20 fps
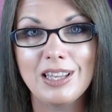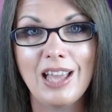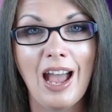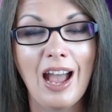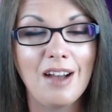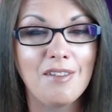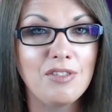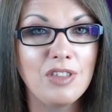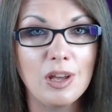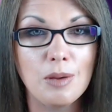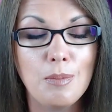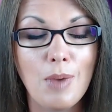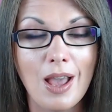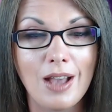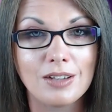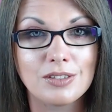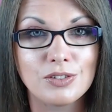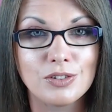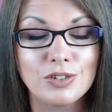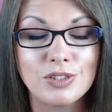have them
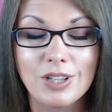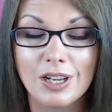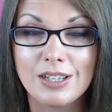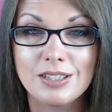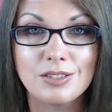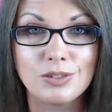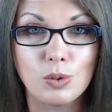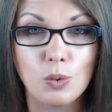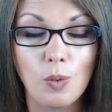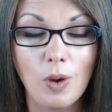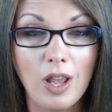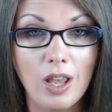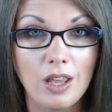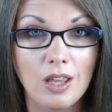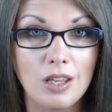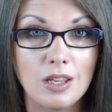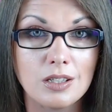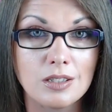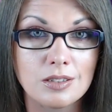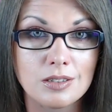exorcised
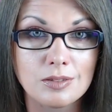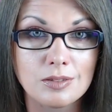away.